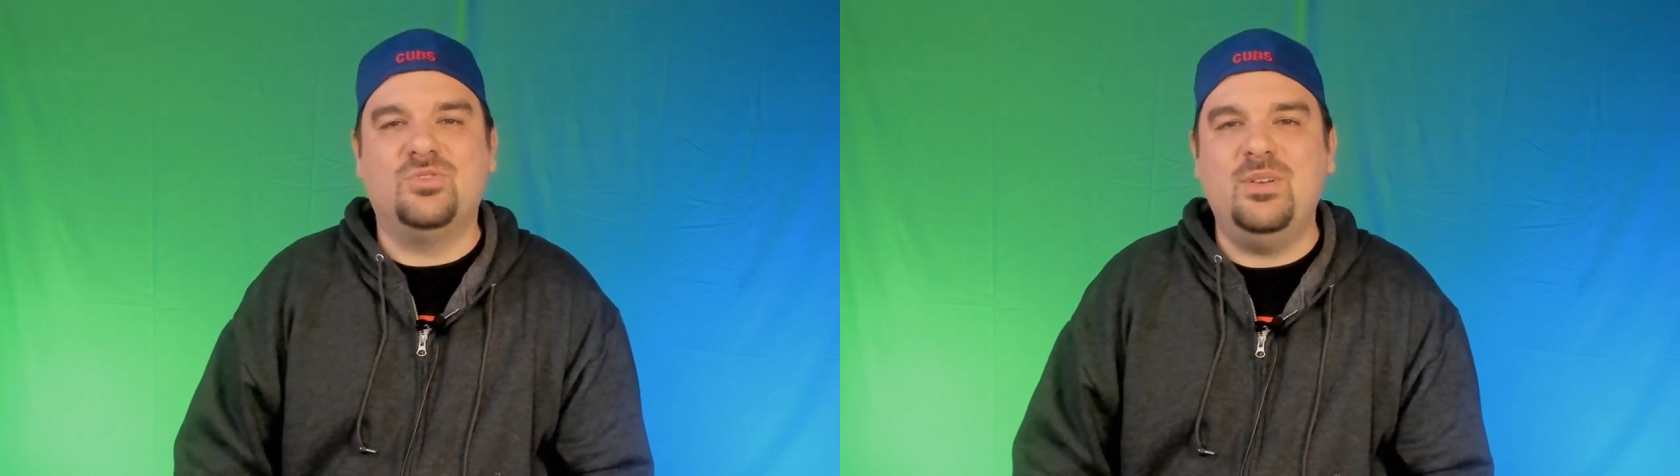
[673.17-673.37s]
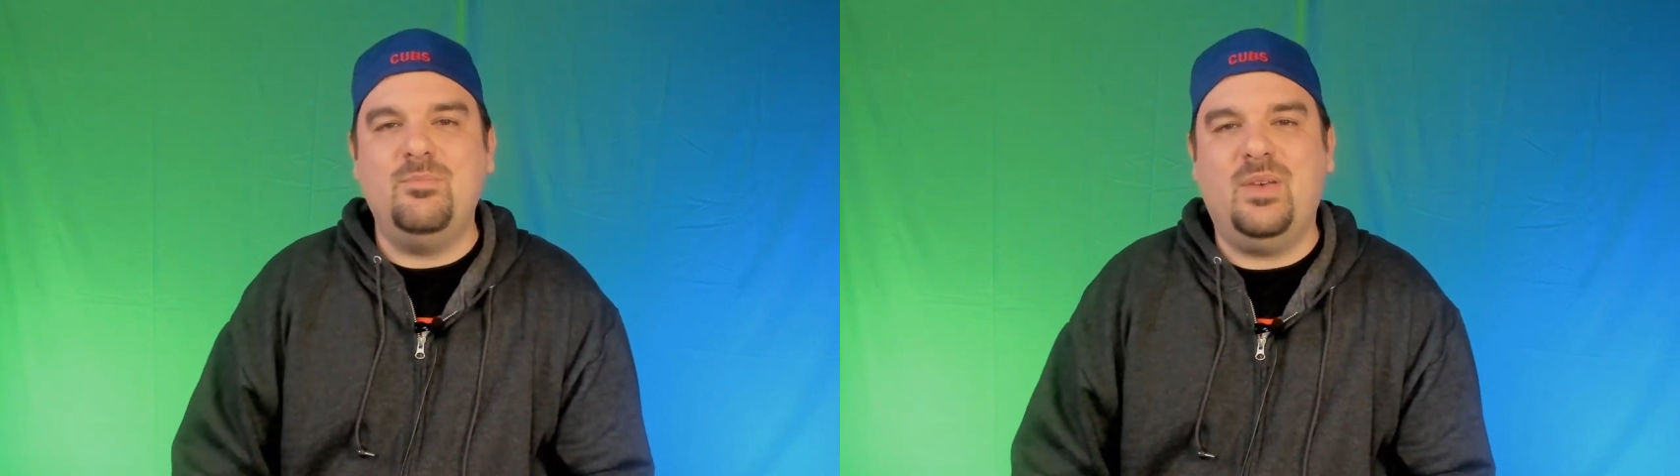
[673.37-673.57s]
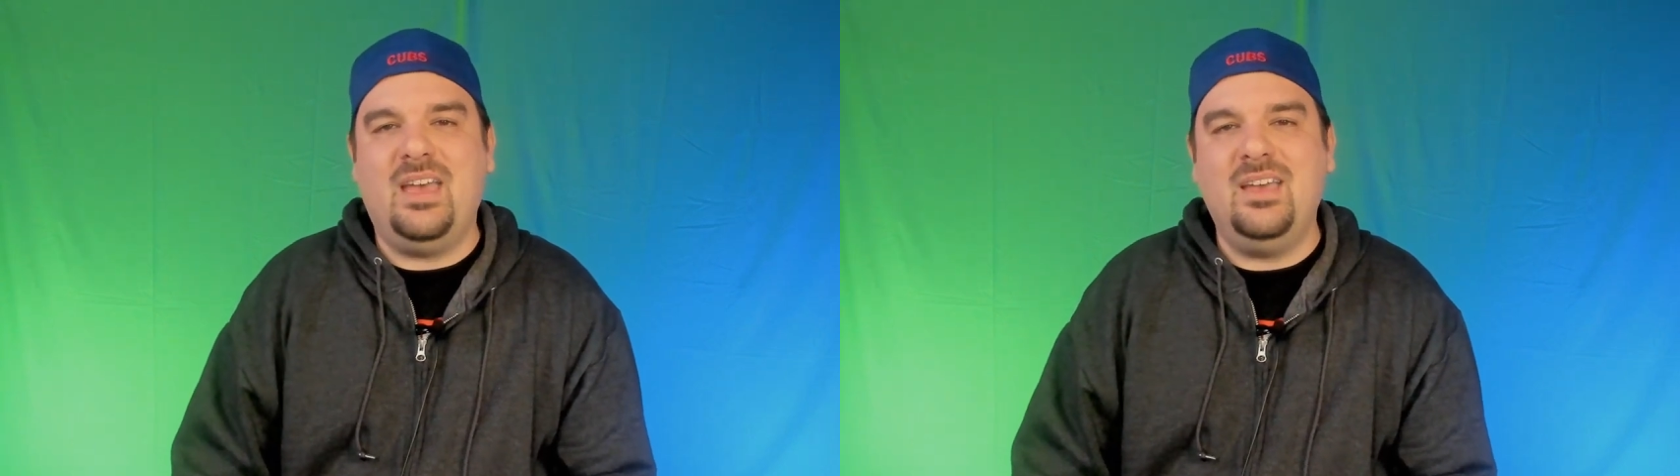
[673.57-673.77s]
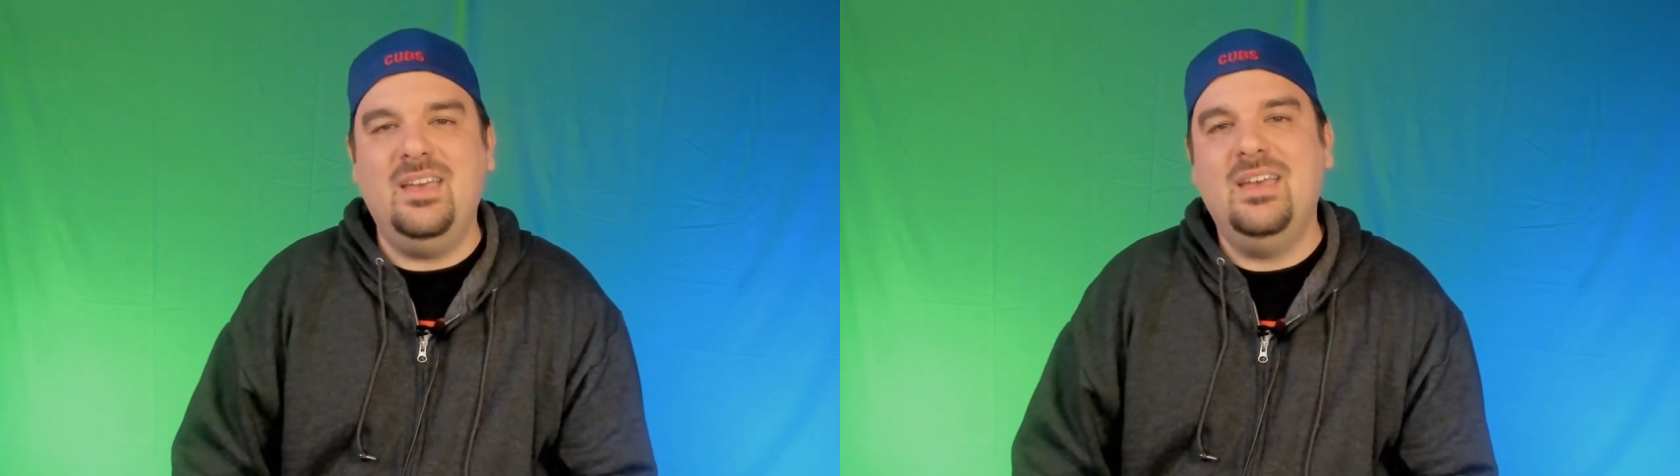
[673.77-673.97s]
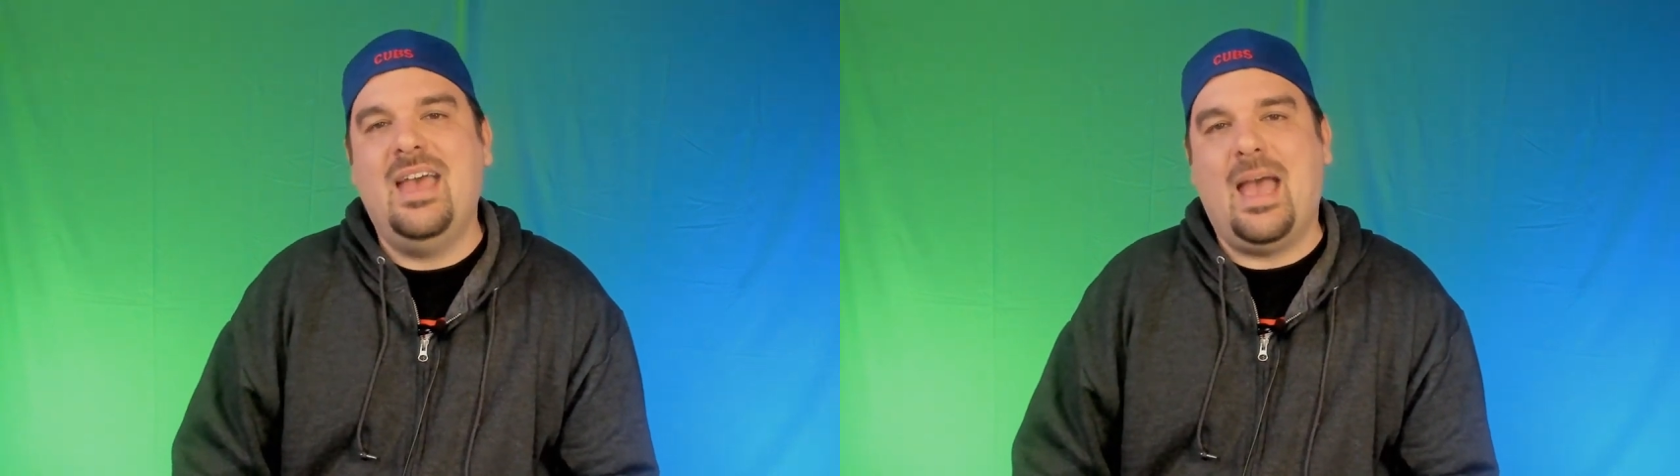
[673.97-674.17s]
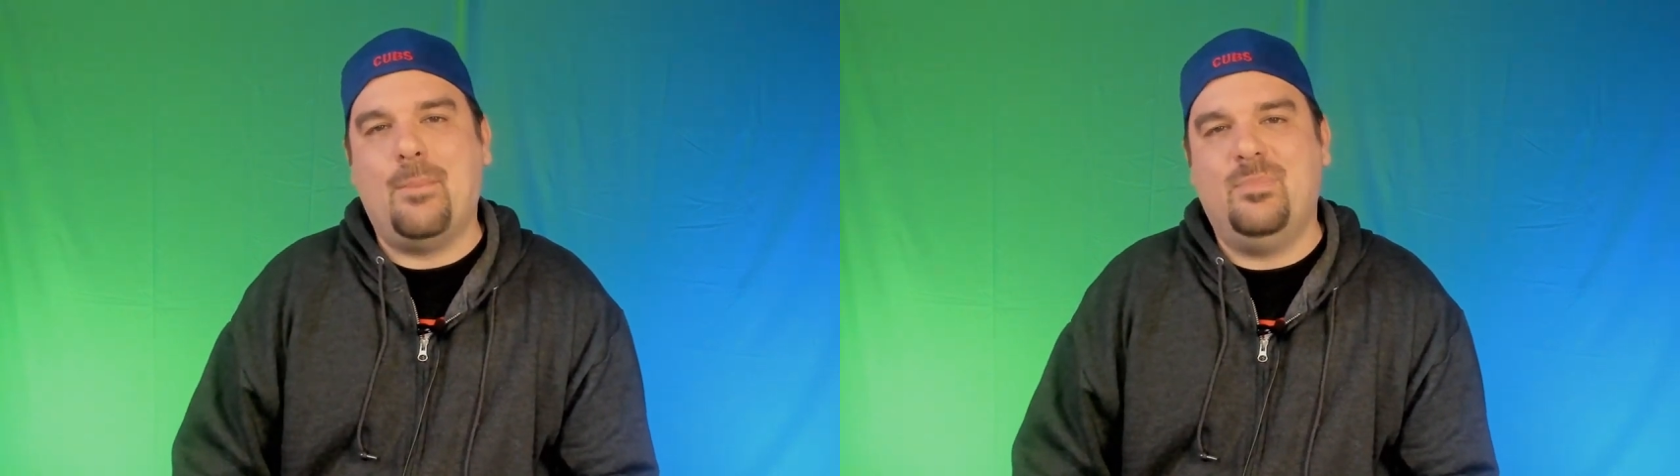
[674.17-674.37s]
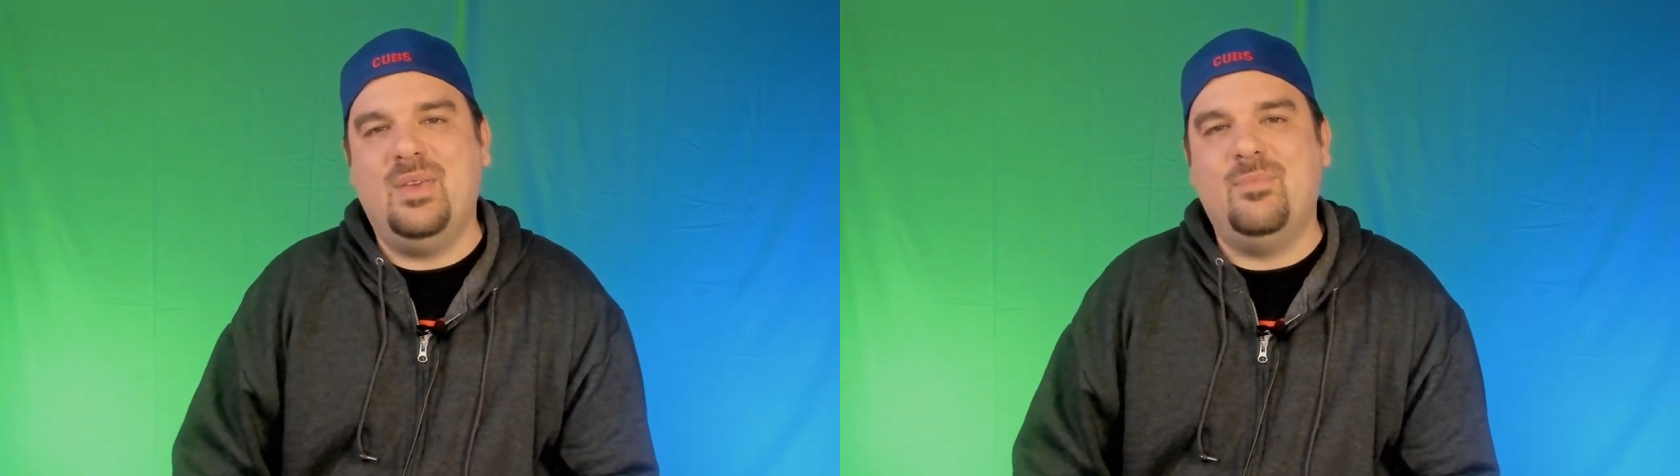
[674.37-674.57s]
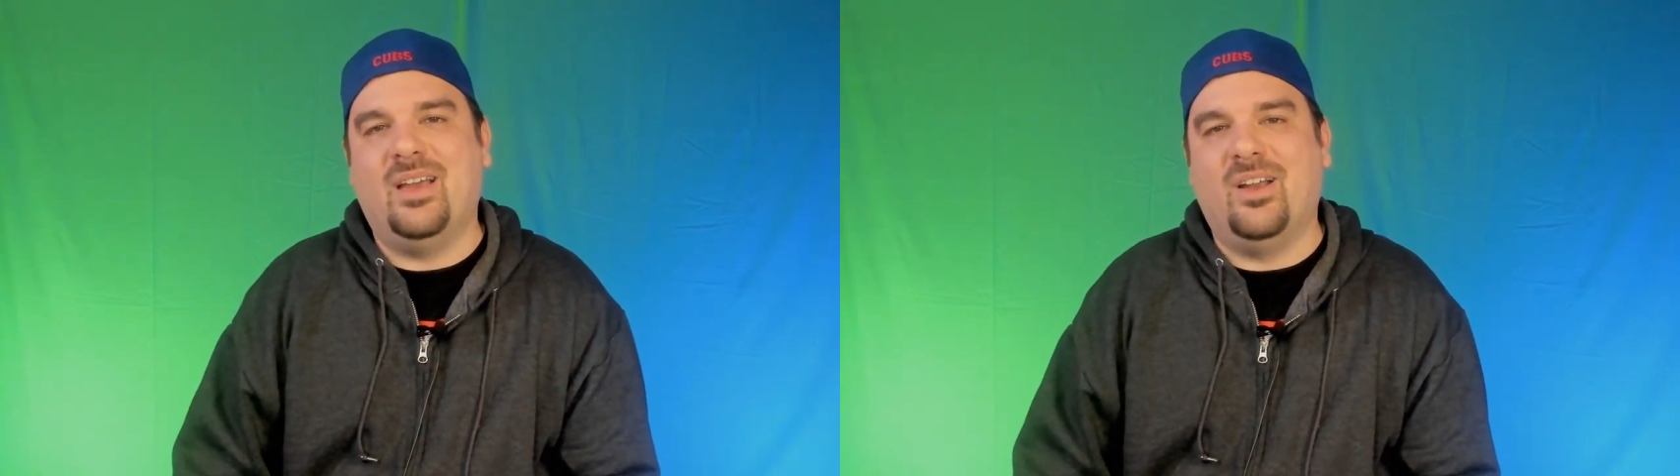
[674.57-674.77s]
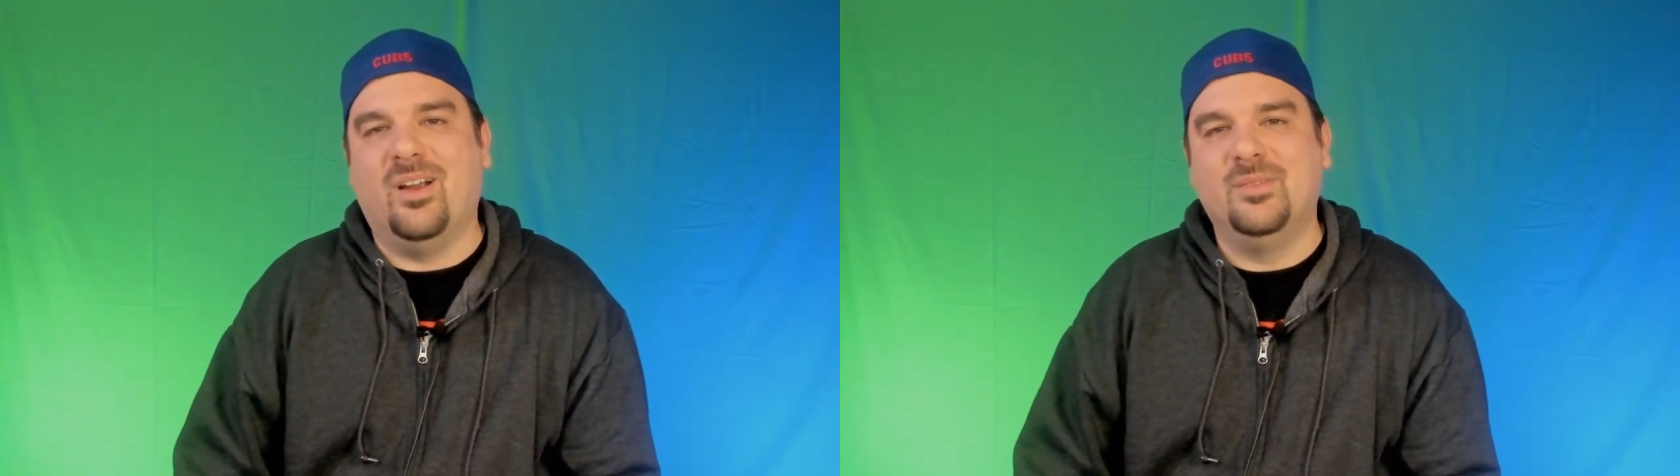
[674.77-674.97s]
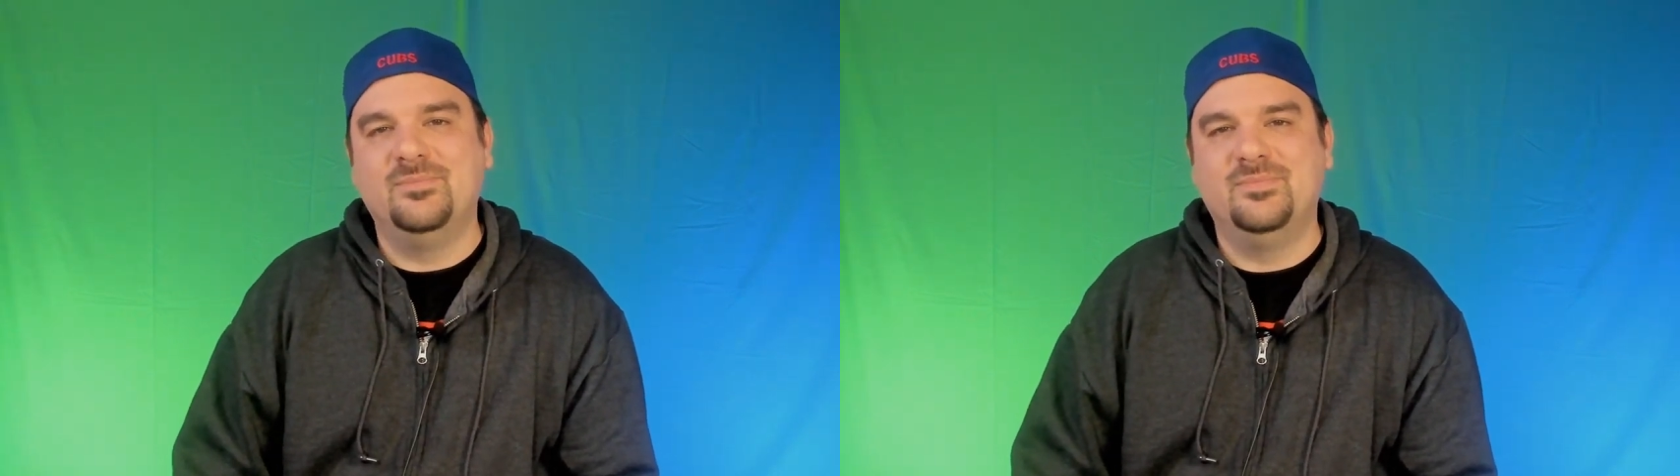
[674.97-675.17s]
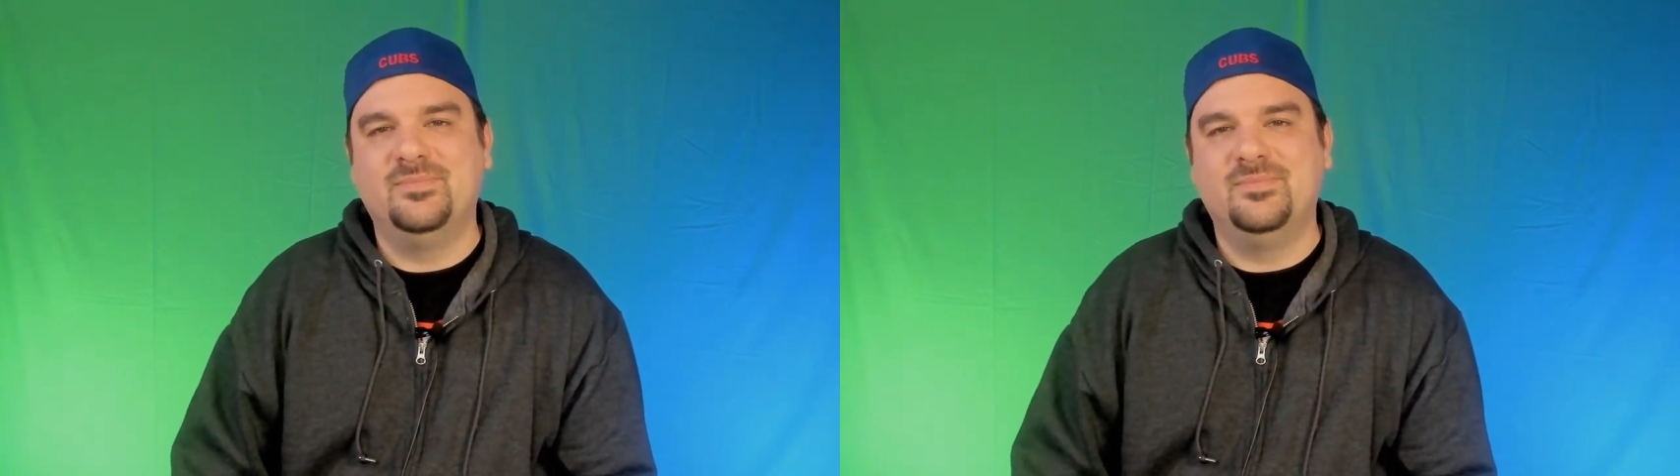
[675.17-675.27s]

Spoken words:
dream big and be bigger.